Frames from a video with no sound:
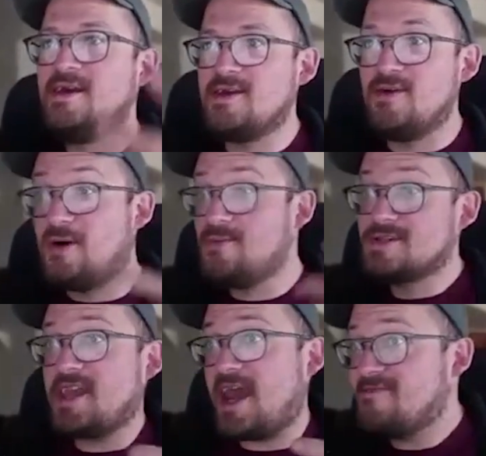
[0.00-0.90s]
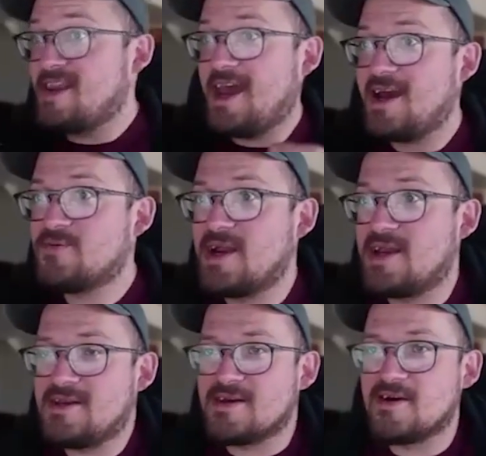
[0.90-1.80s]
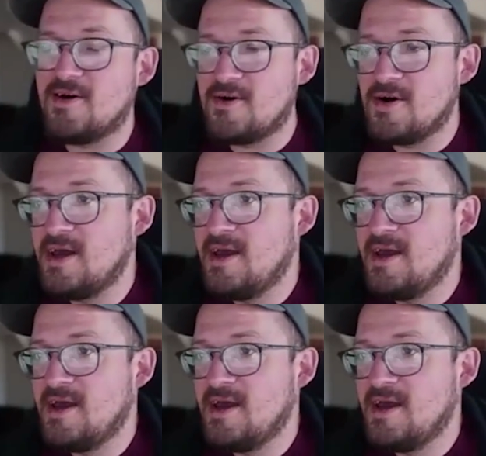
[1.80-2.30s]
you almost have an app ready to go.